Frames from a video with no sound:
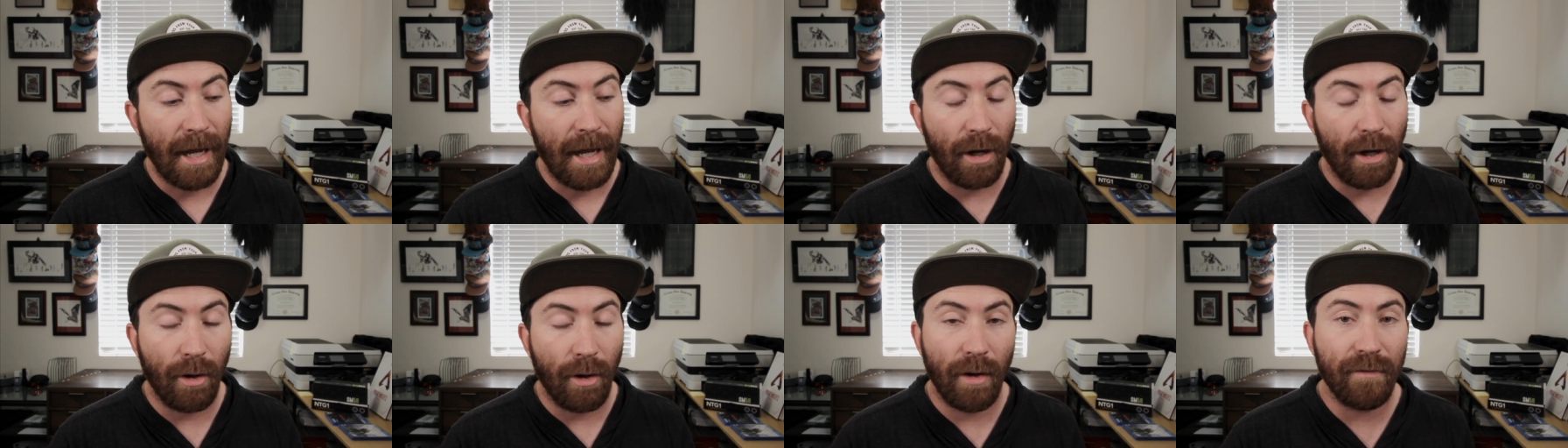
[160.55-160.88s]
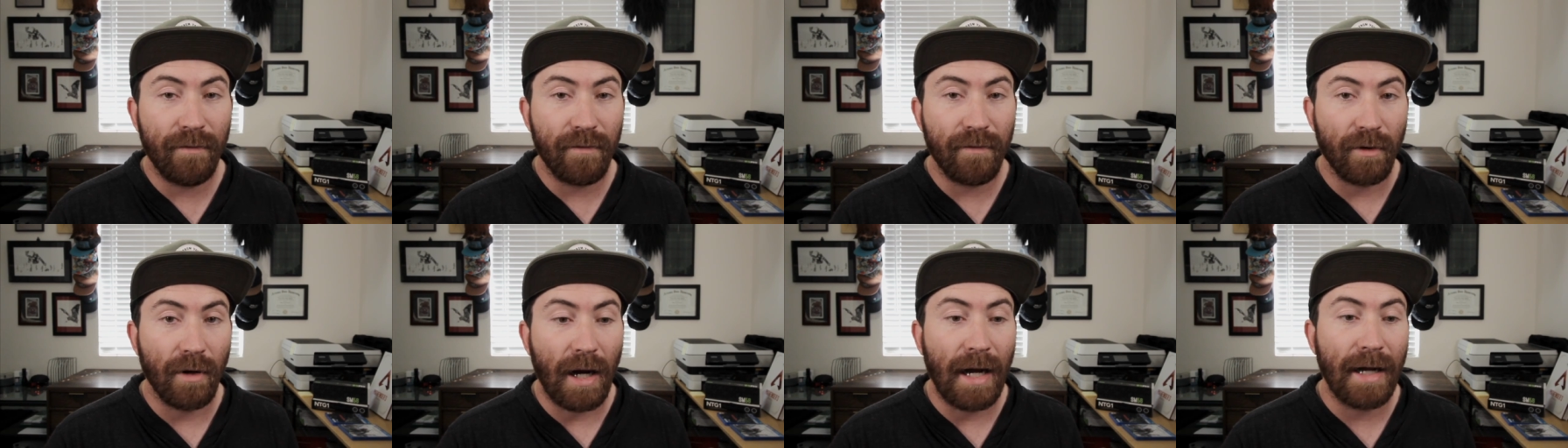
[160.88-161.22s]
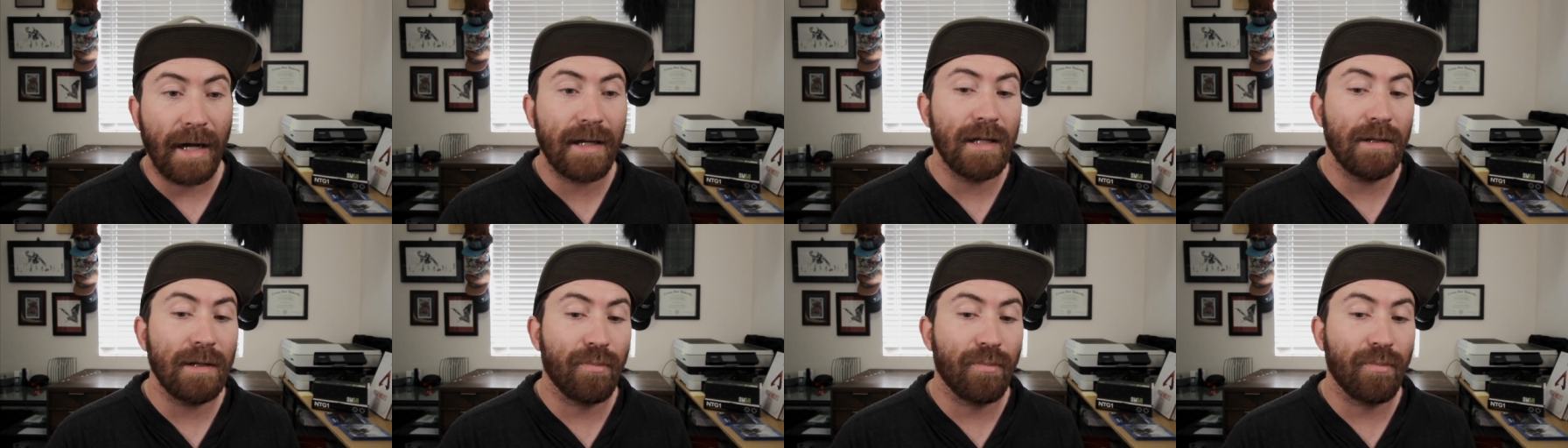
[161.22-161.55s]
However,
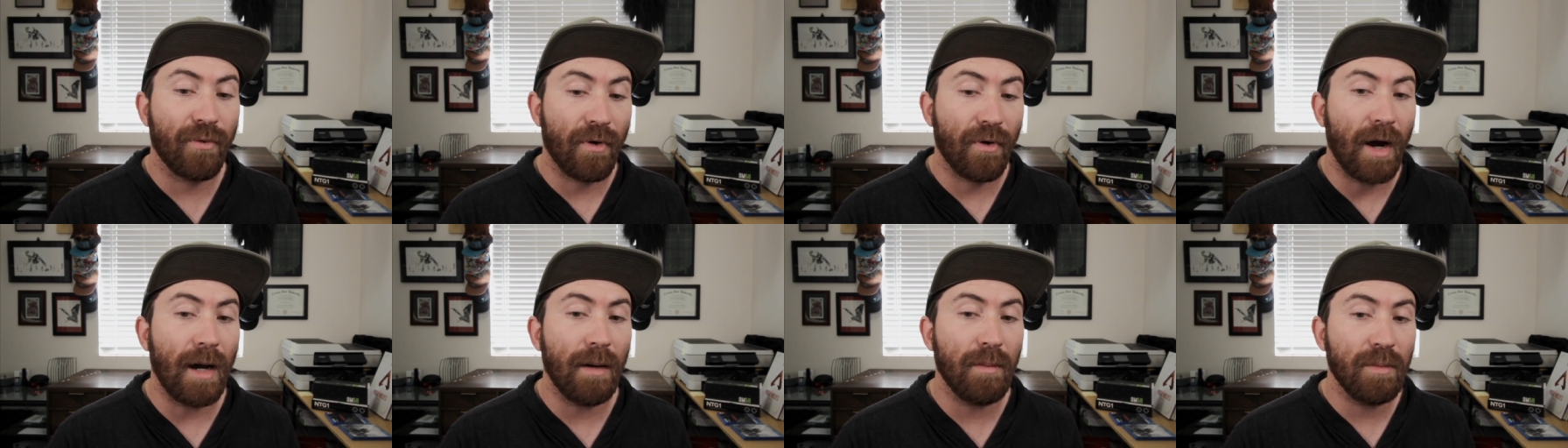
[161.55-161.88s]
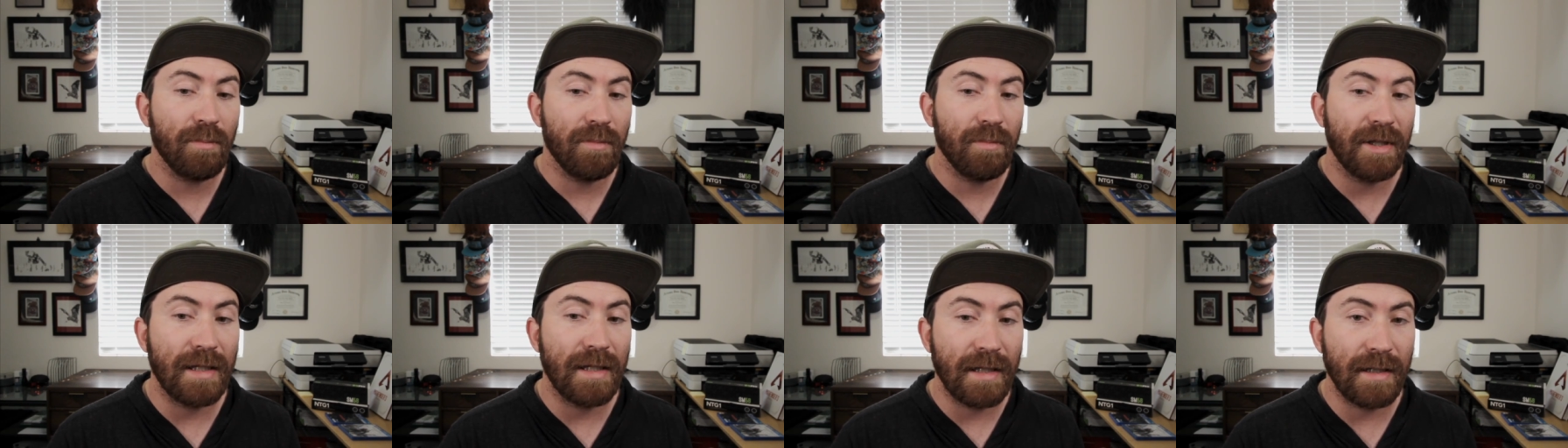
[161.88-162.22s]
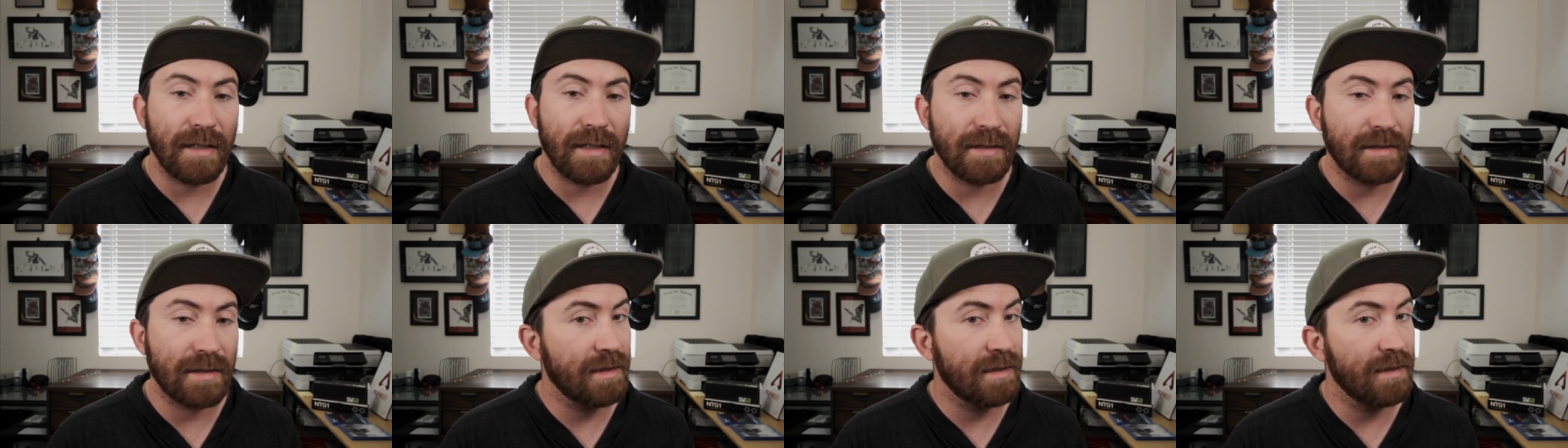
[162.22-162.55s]
I could probably
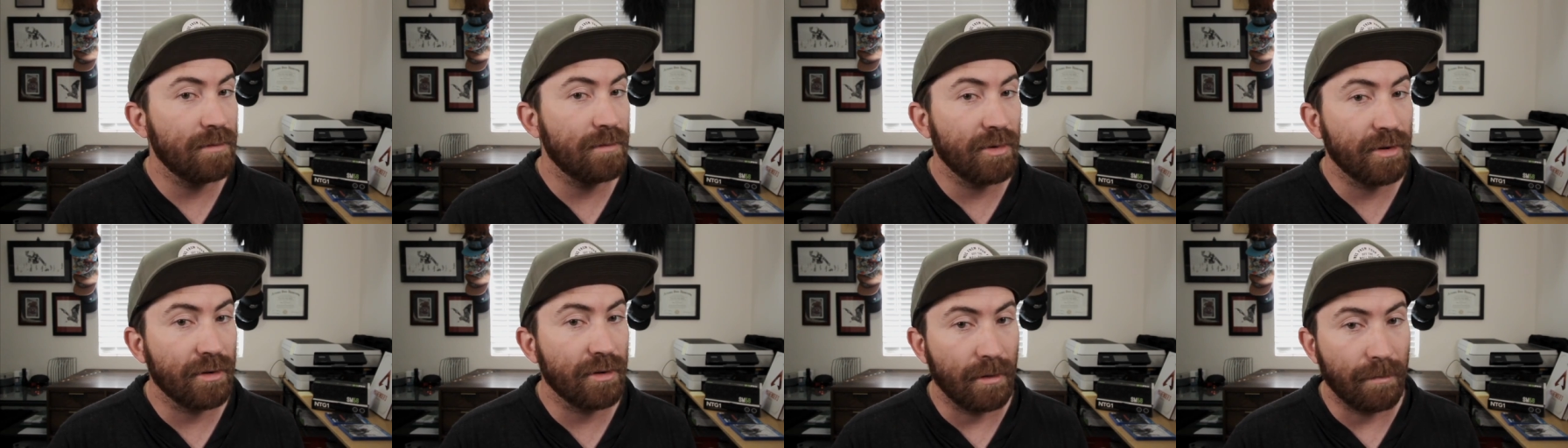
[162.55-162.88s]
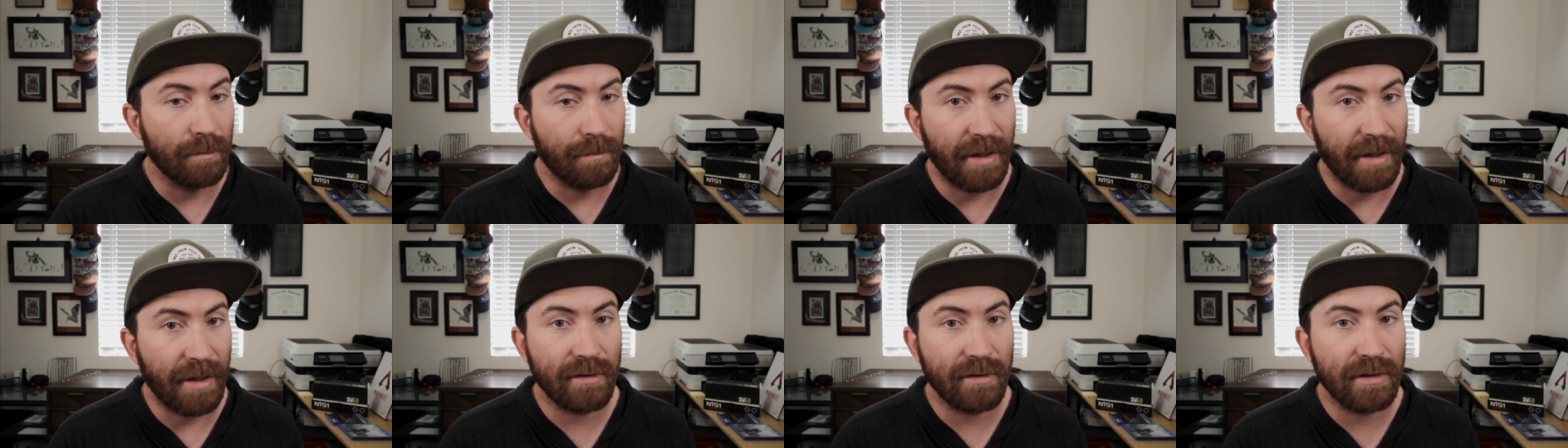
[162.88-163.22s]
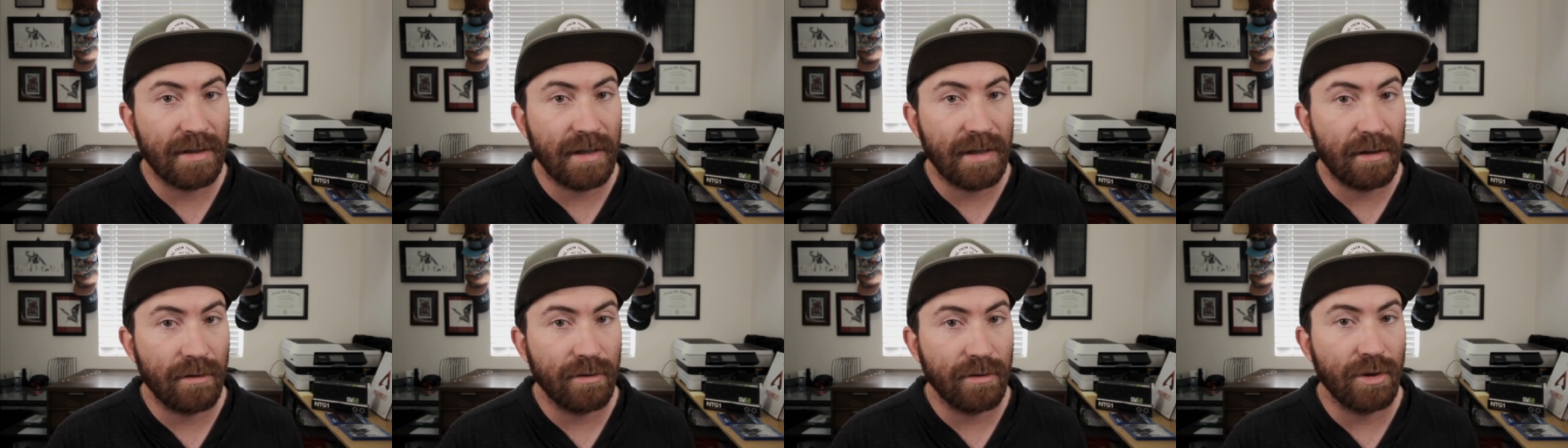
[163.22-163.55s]
get a similar or better
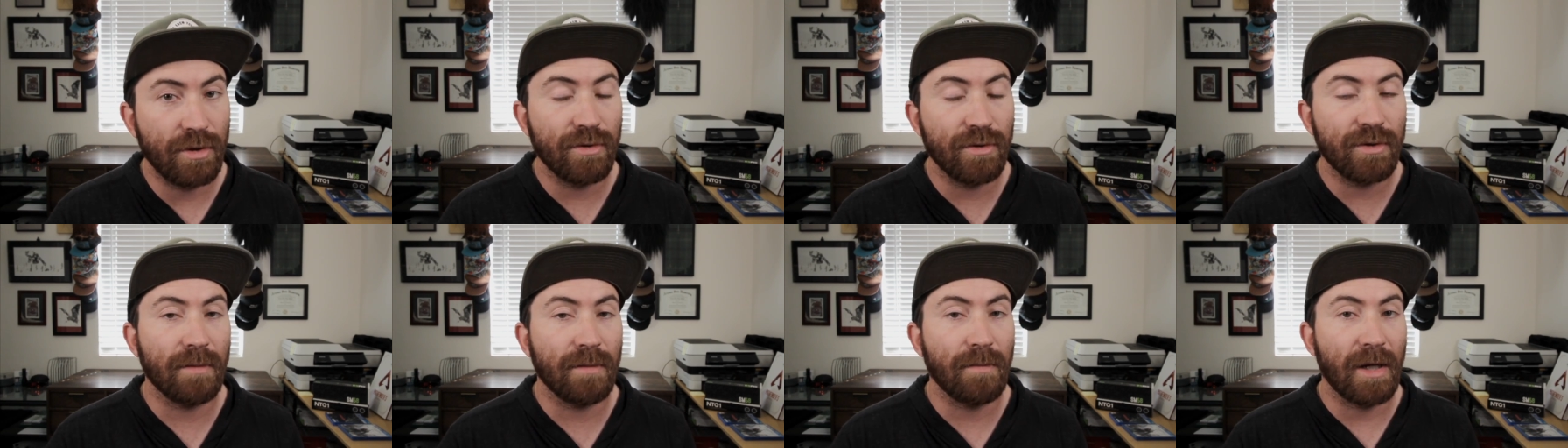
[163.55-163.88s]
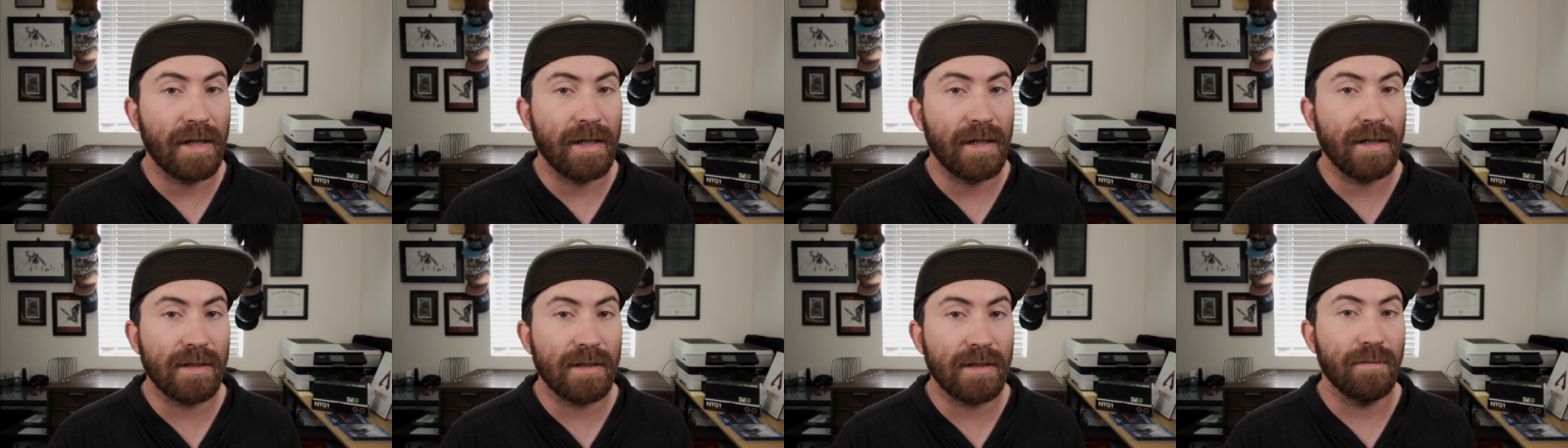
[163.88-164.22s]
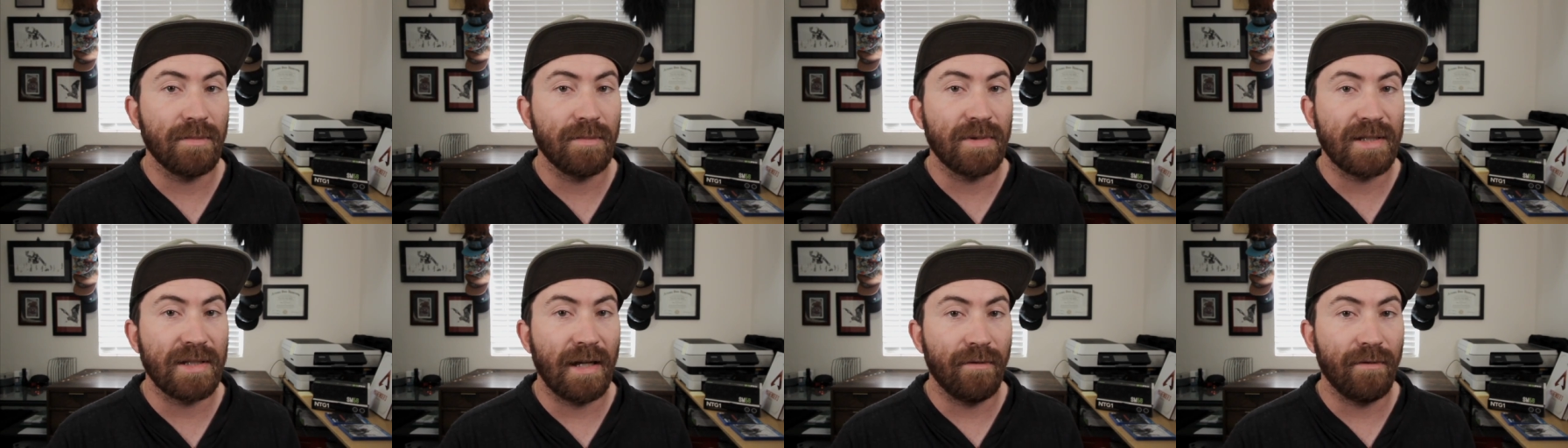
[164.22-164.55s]
sound using my
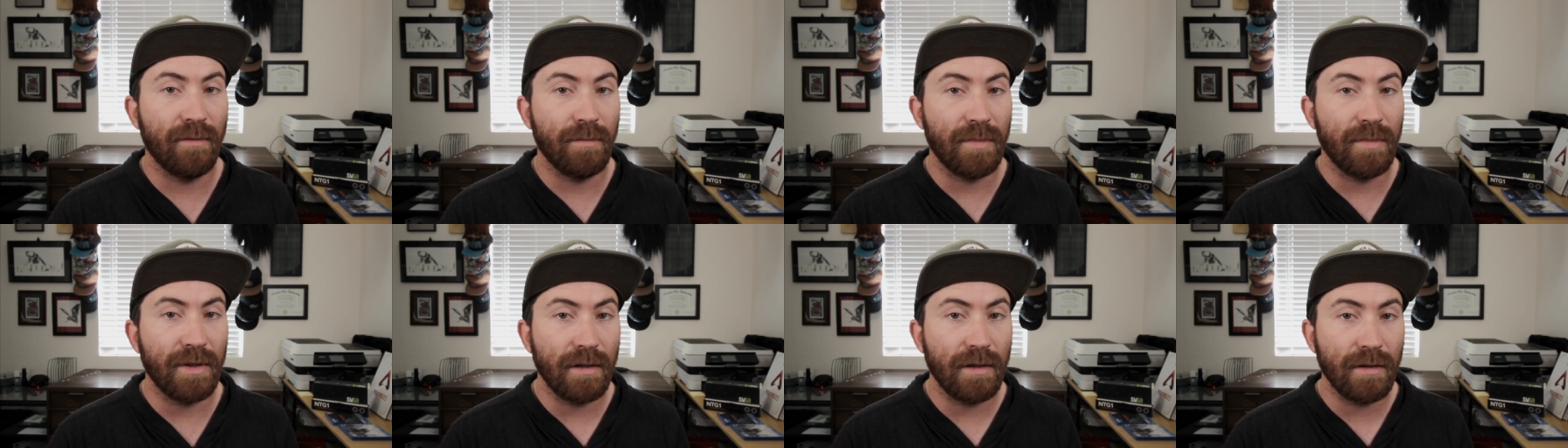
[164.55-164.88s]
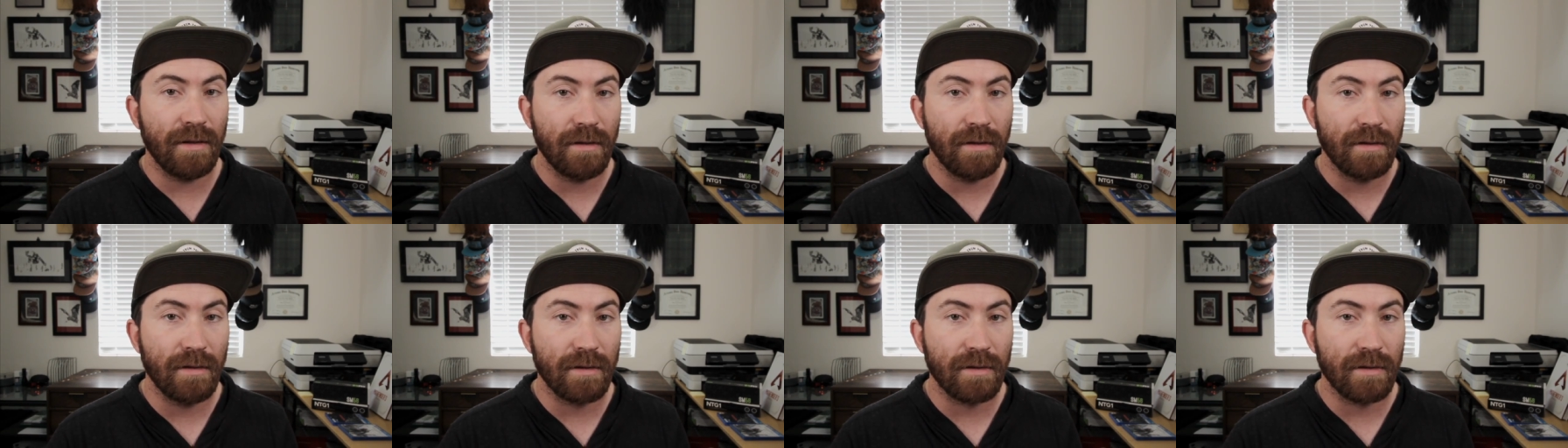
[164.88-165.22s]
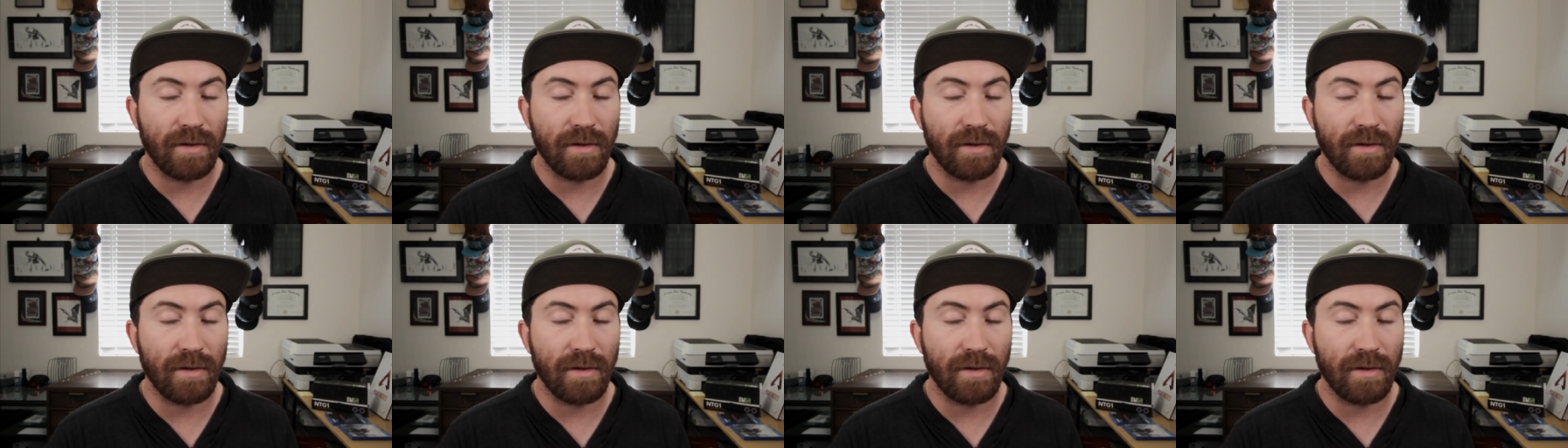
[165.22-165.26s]
SM7B.